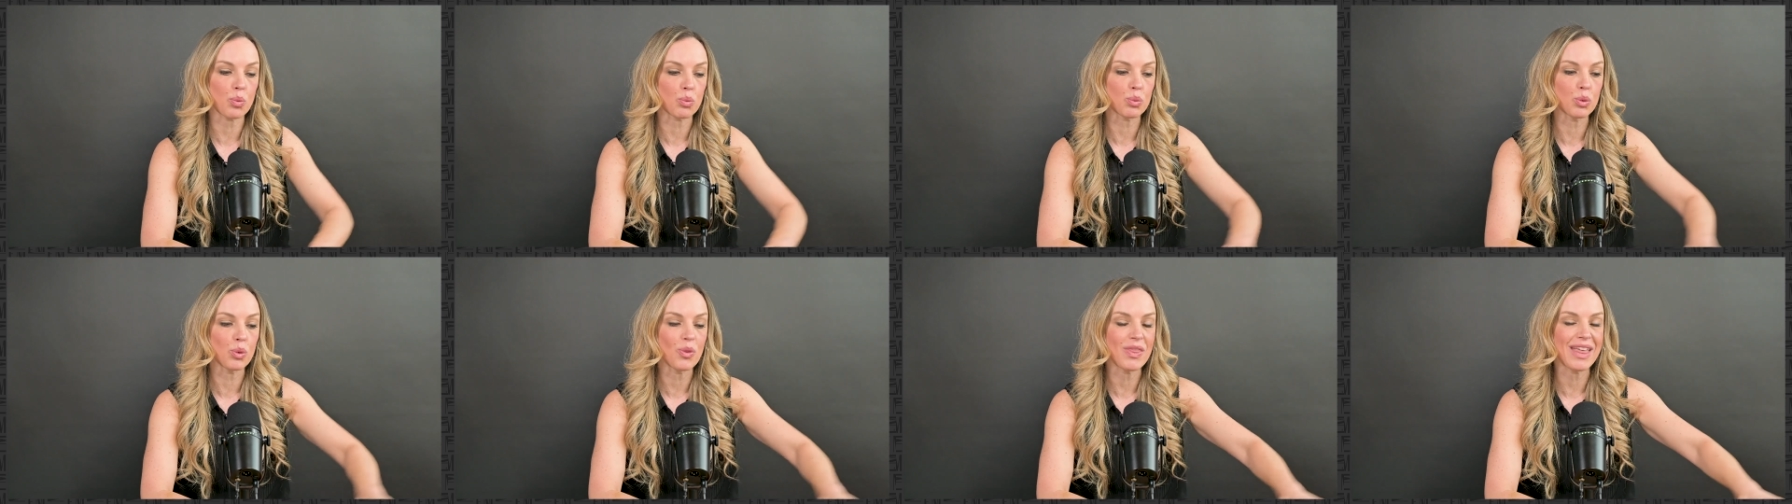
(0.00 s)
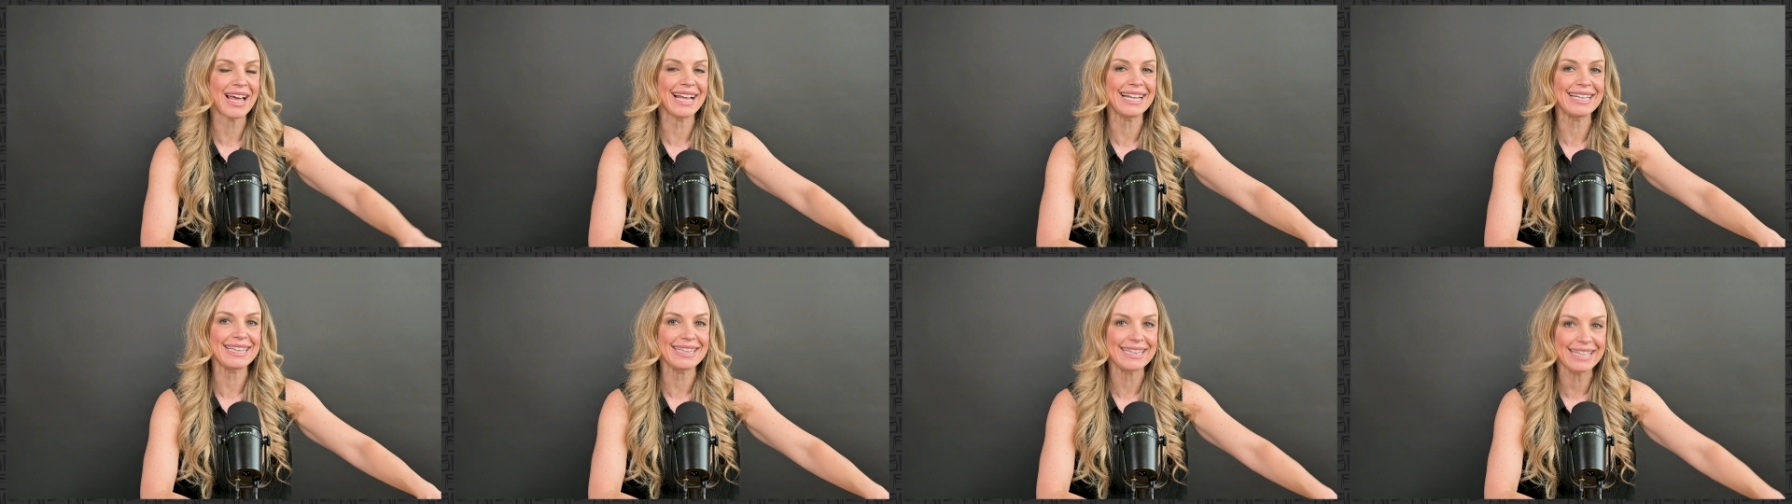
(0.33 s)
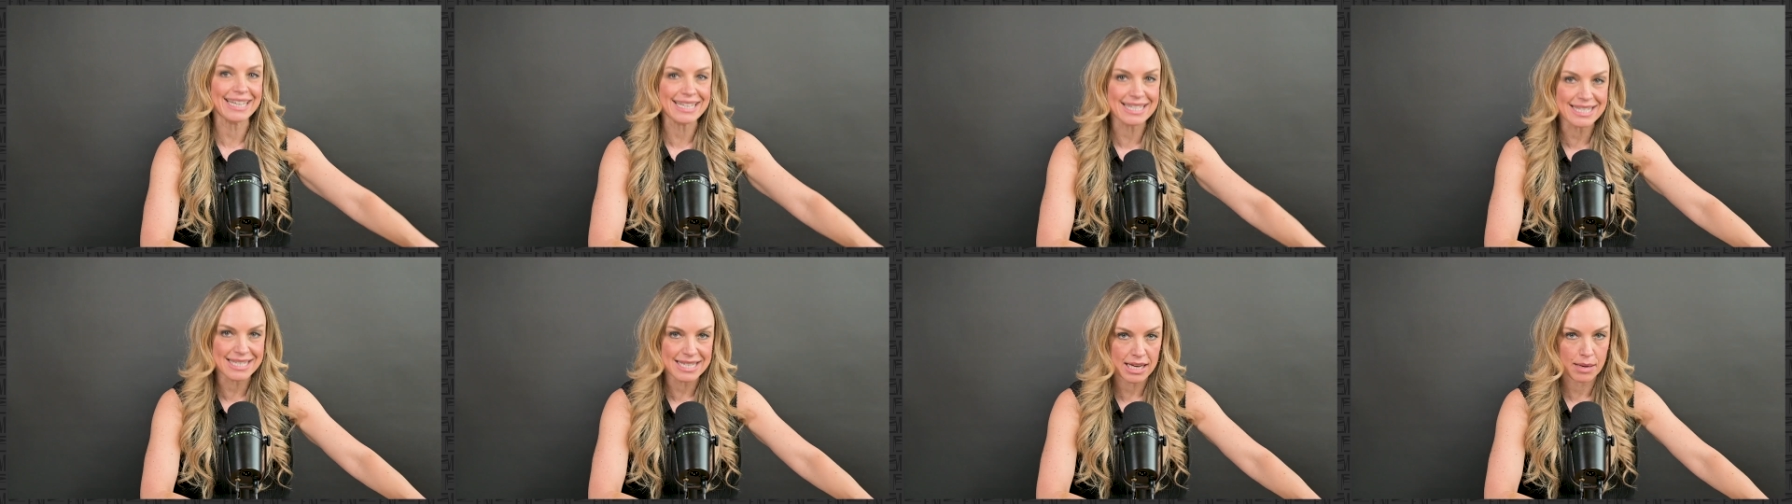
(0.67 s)
through the
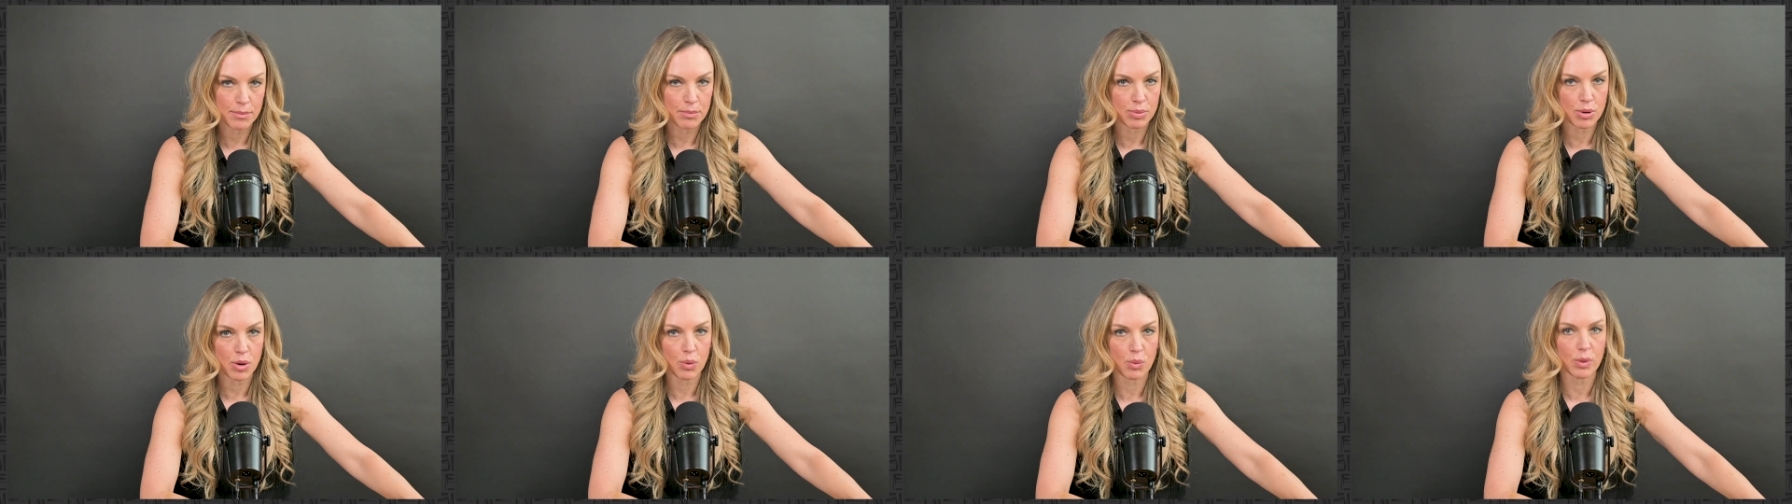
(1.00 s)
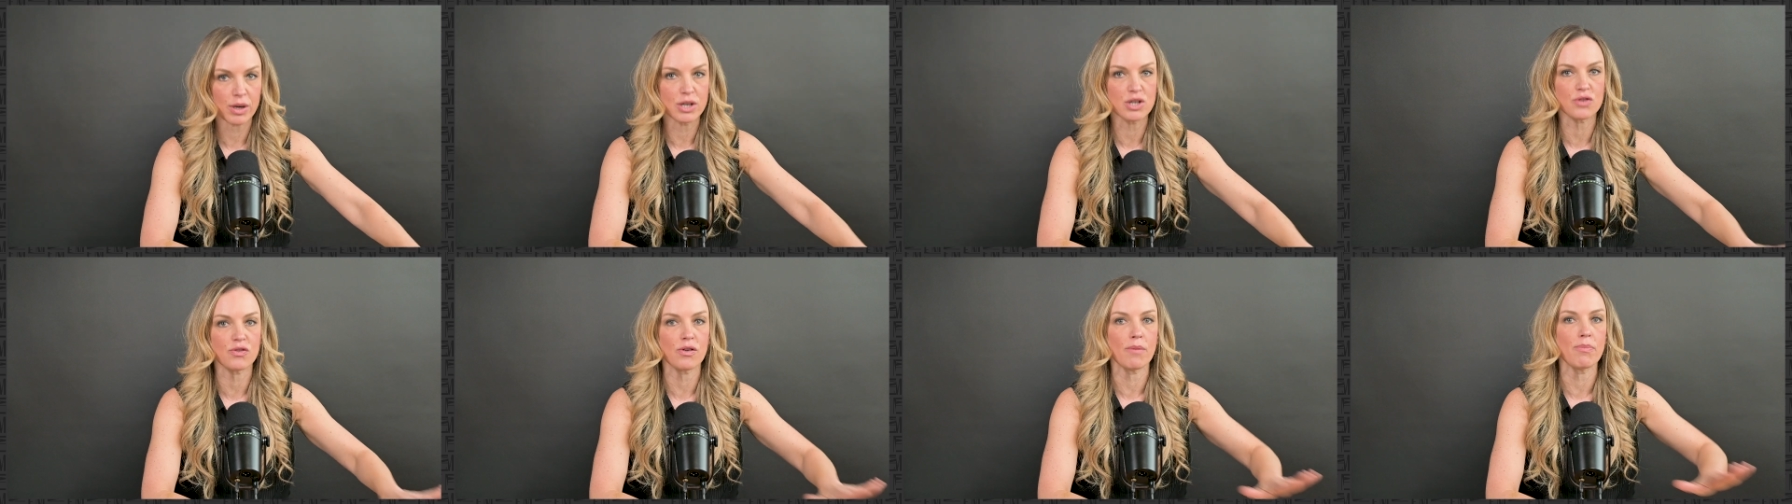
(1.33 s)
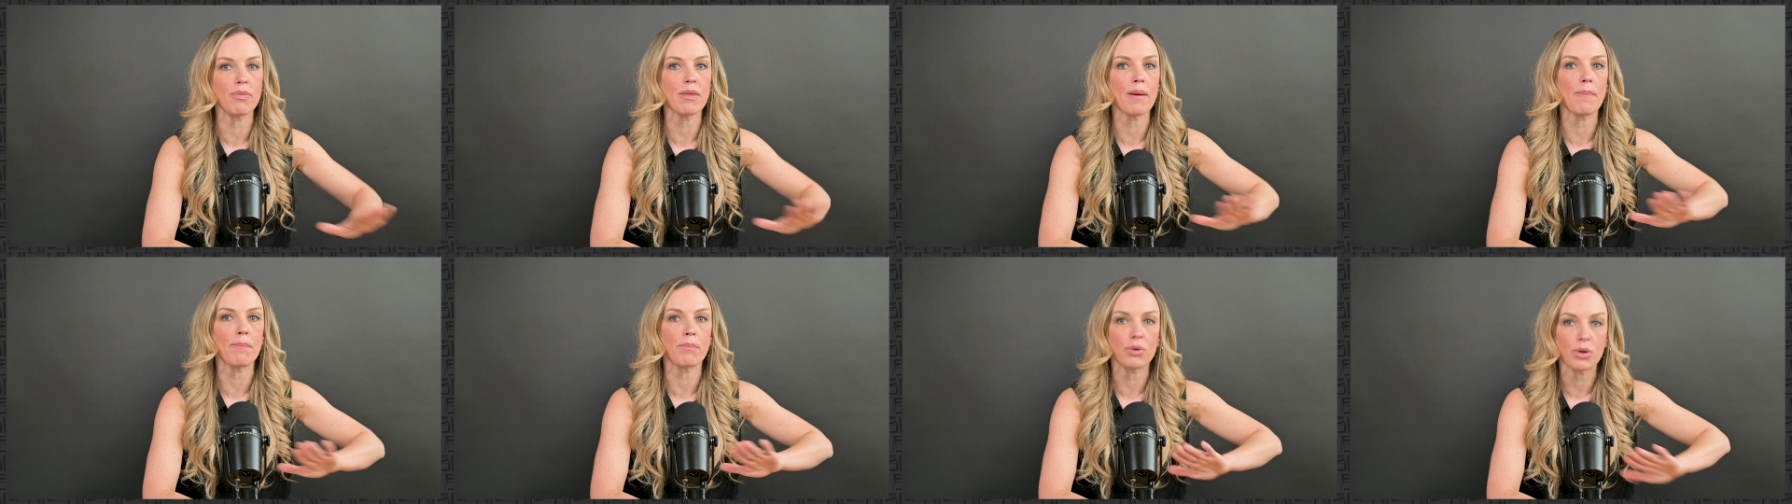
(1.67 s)
listing brokerage from
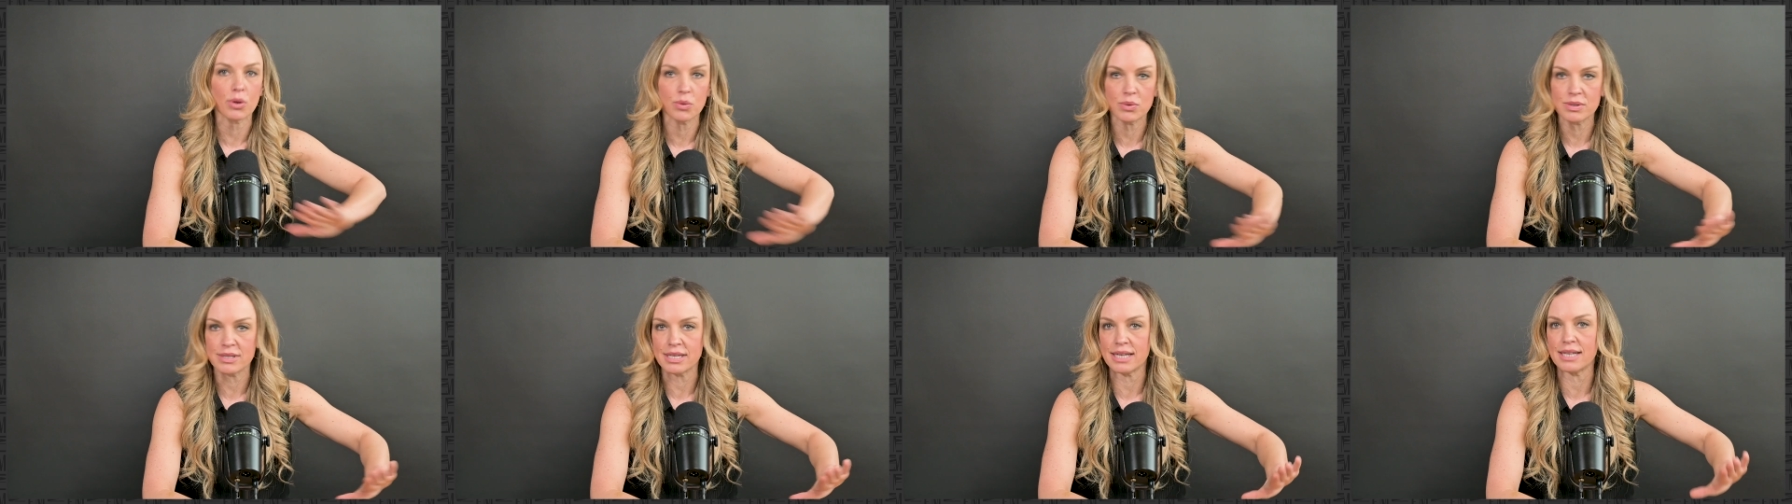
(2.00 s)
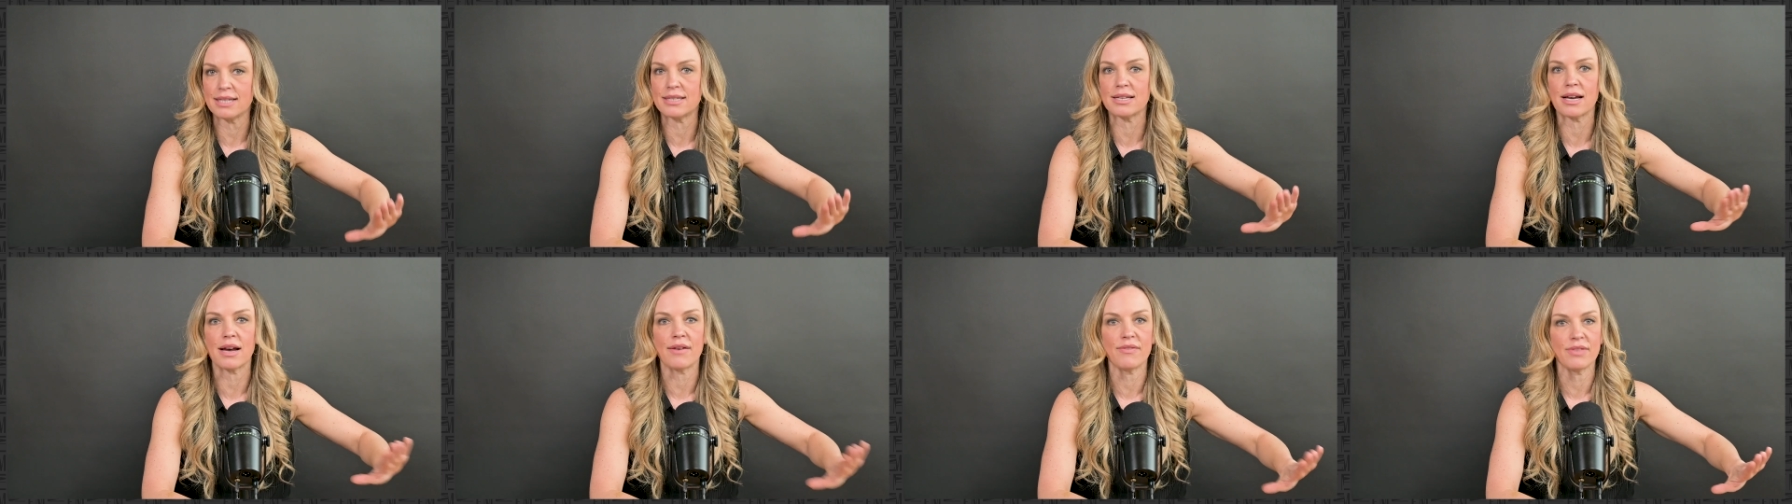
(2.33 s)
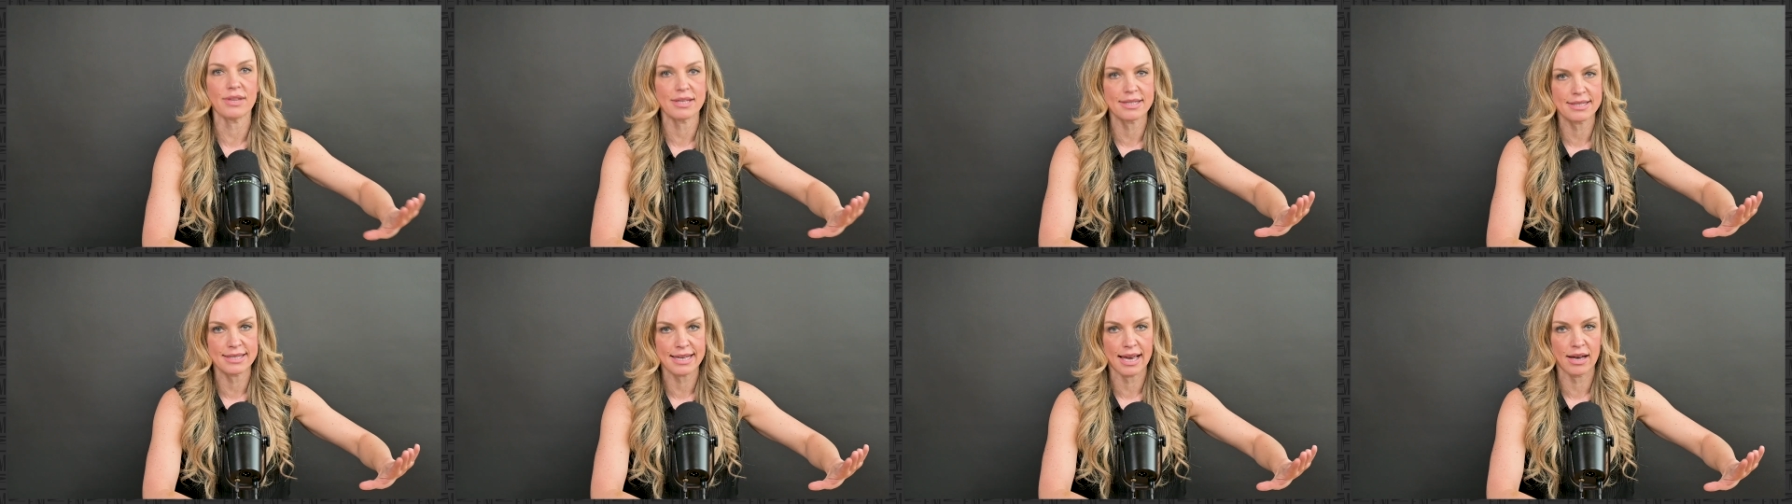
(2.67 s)
the proceeds of
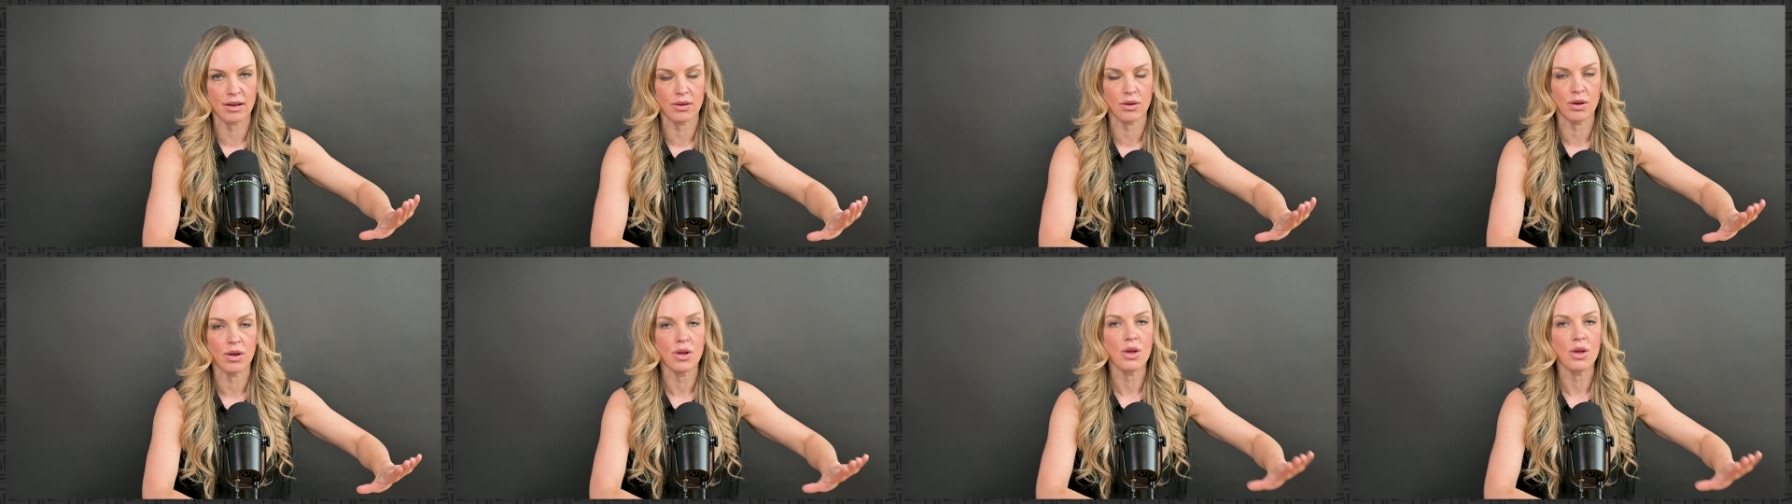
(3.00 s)
the sale.